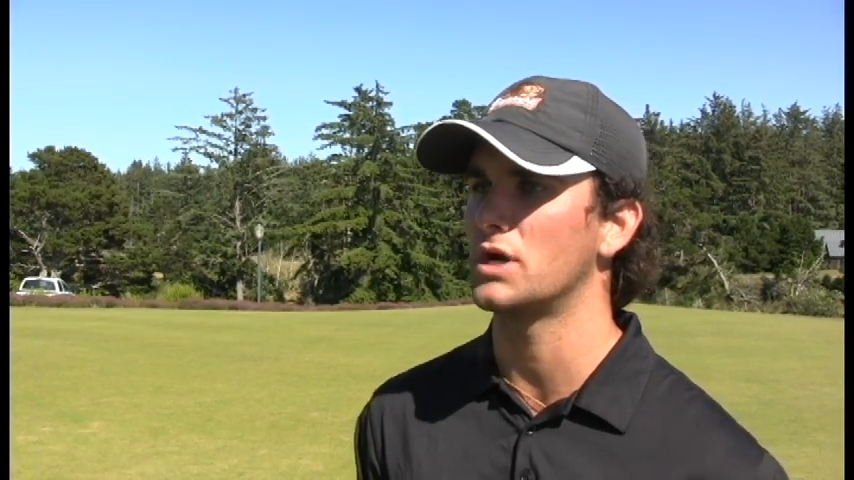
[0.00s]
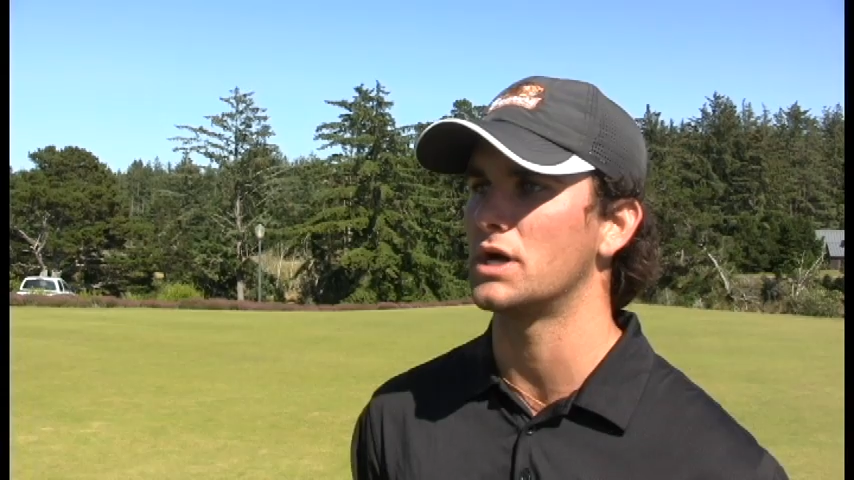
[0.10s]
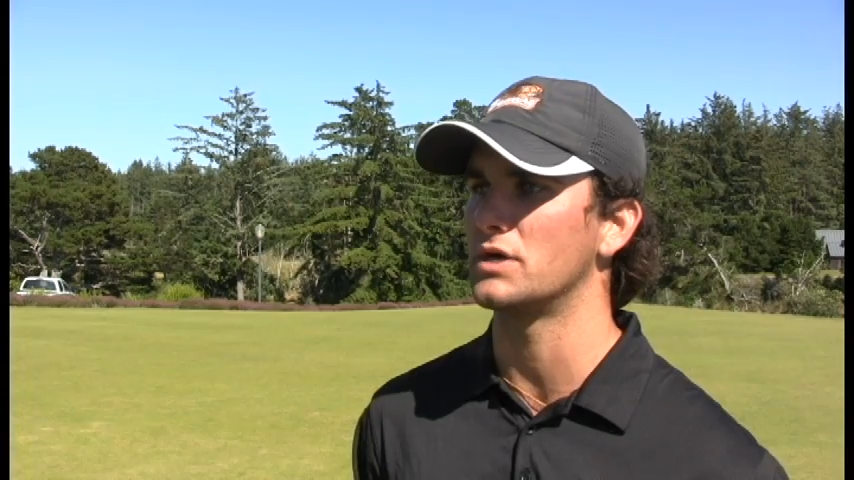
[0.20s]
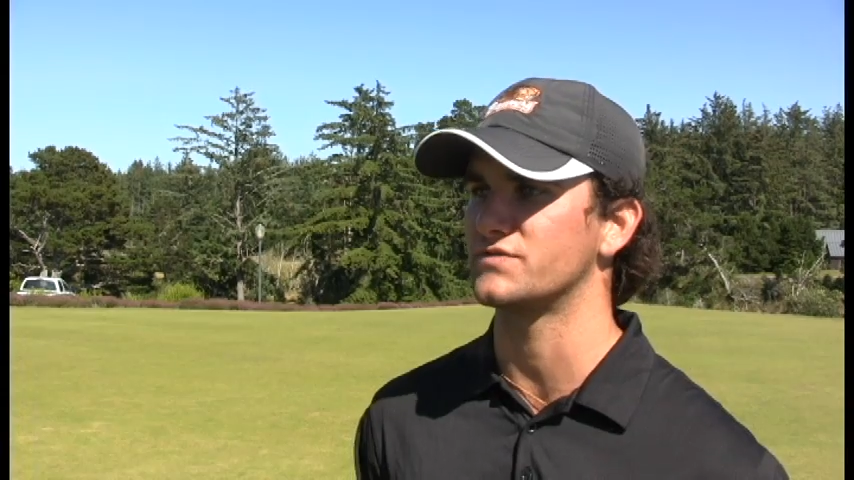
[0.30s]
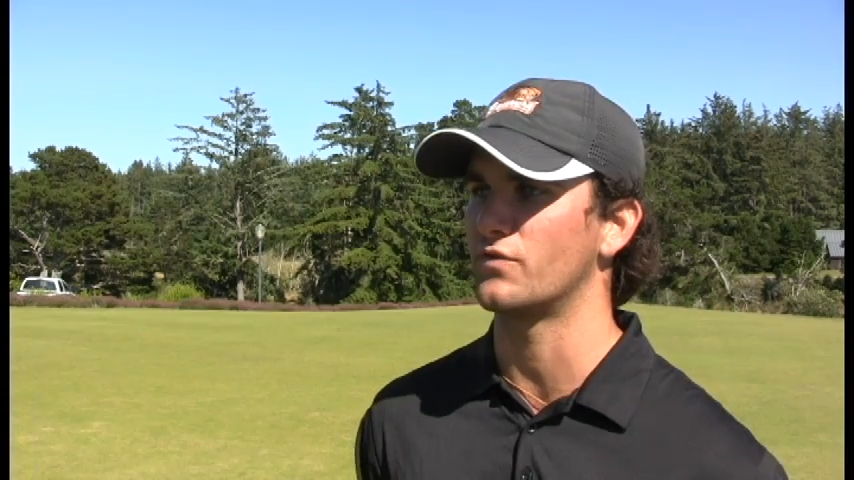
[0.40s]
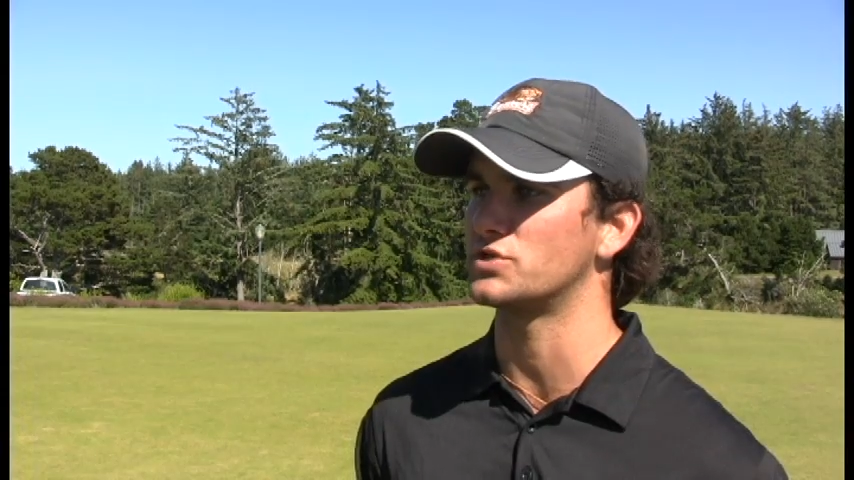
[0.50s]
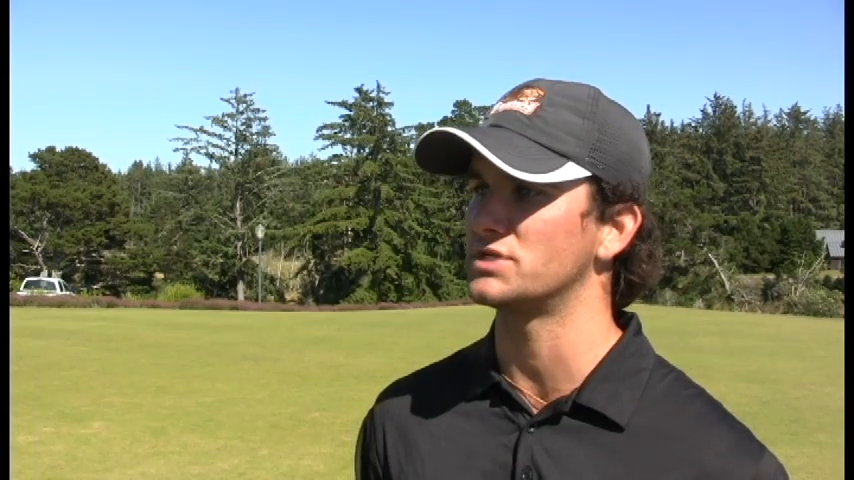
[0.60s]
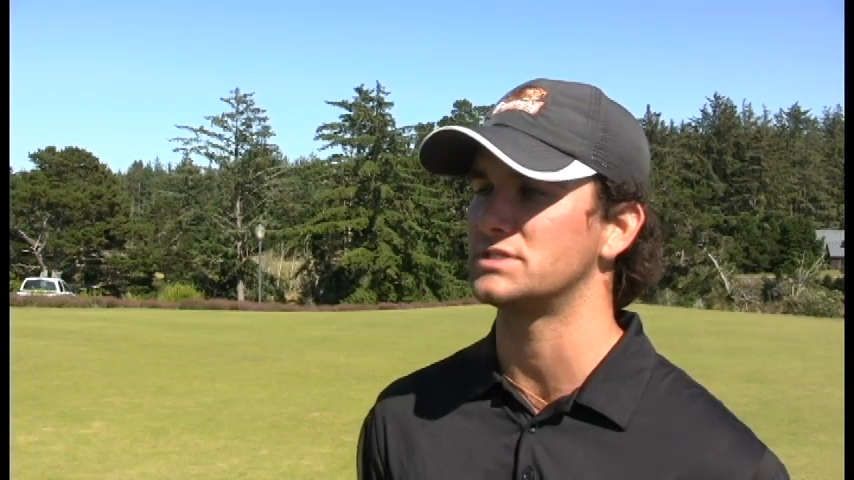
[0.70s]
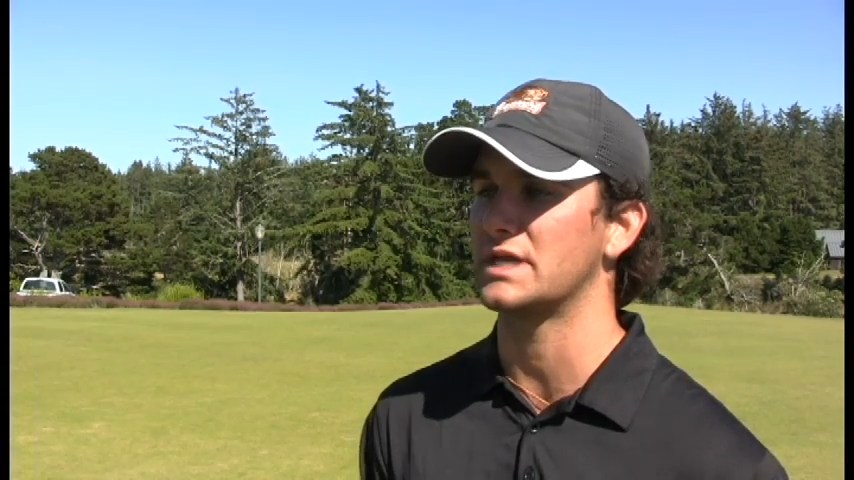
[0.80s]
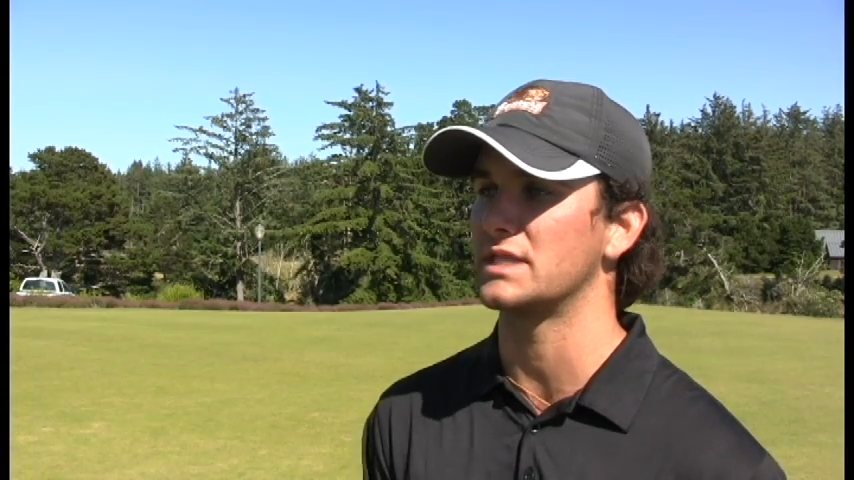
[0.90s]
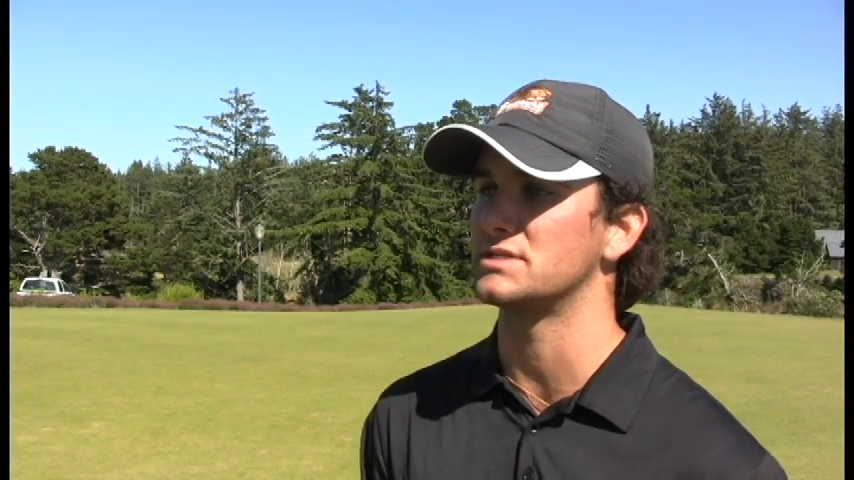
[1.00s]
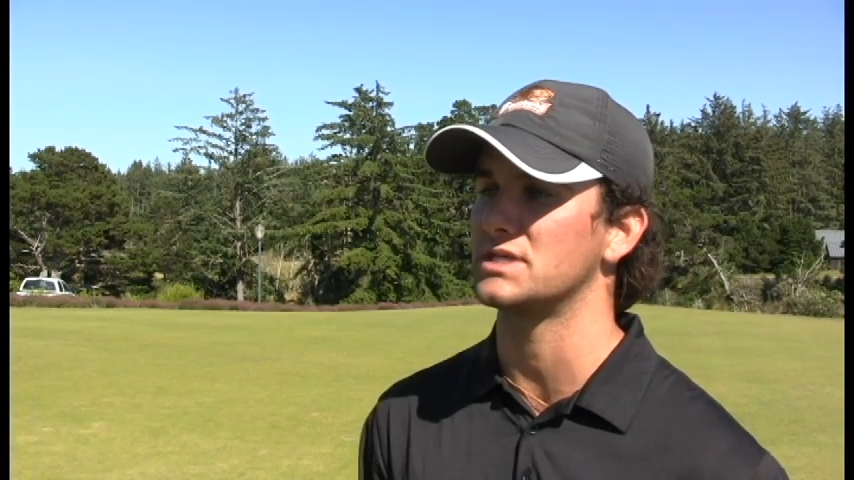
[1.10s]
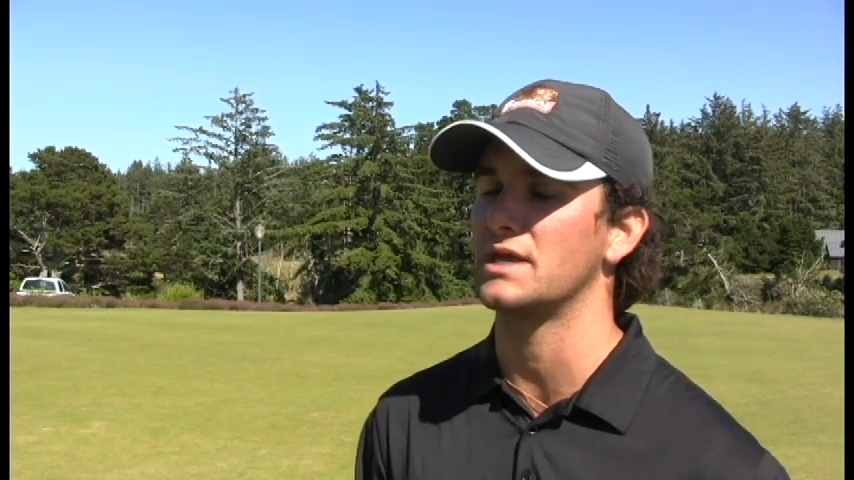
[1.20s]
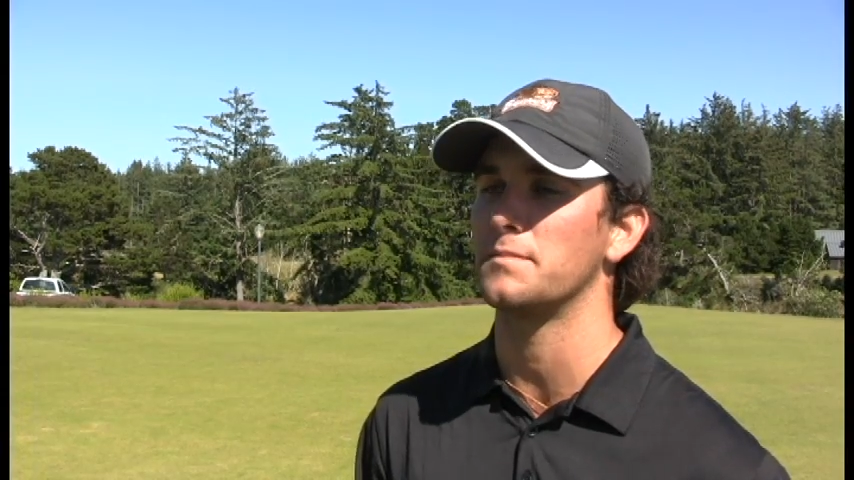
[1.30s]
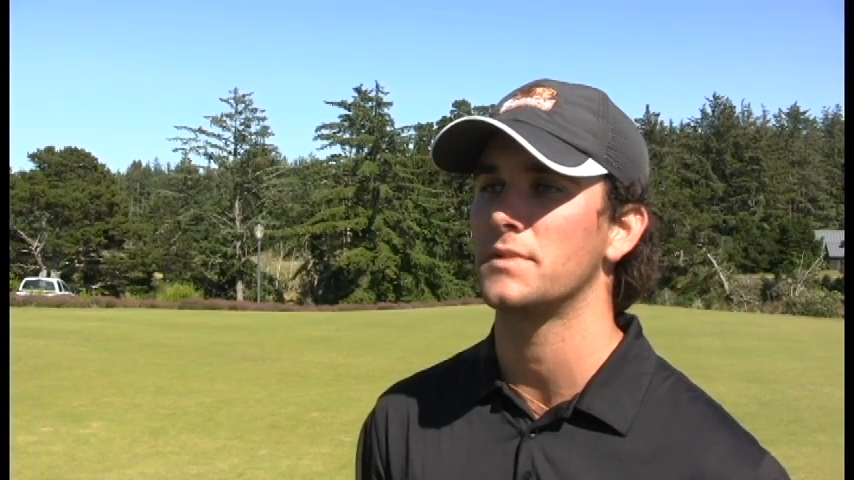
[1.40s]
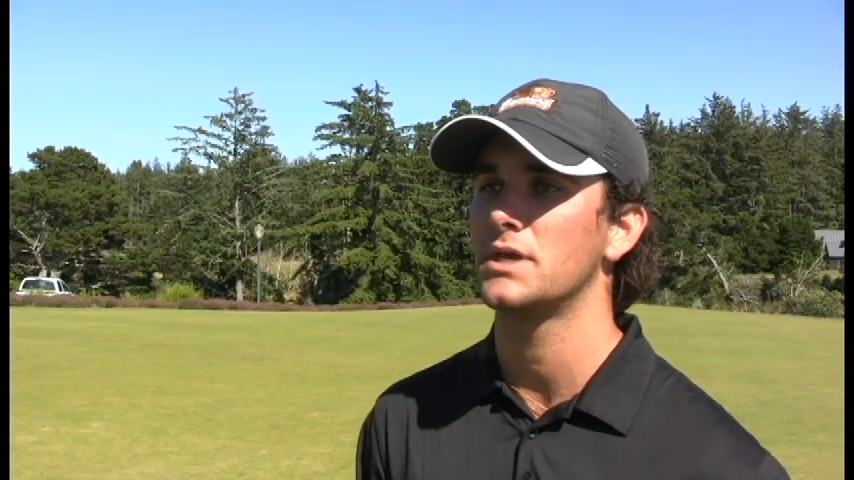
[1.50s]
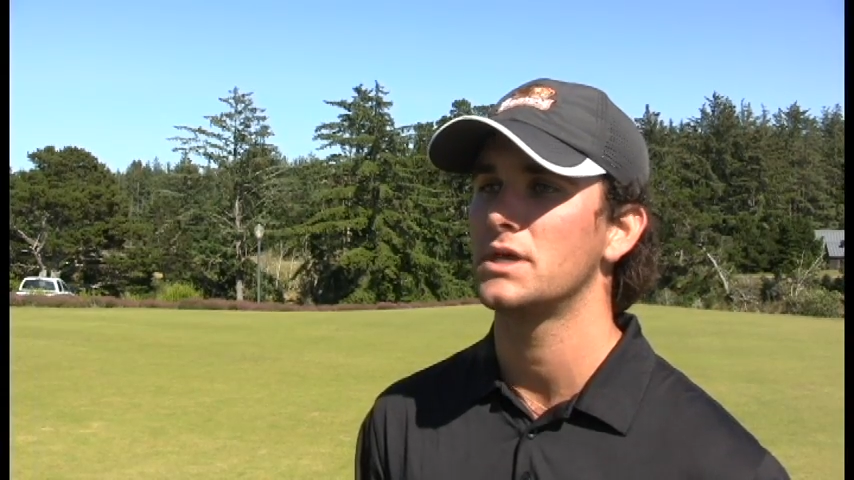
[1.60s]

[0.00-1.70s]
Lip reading: I was fortunate to get the same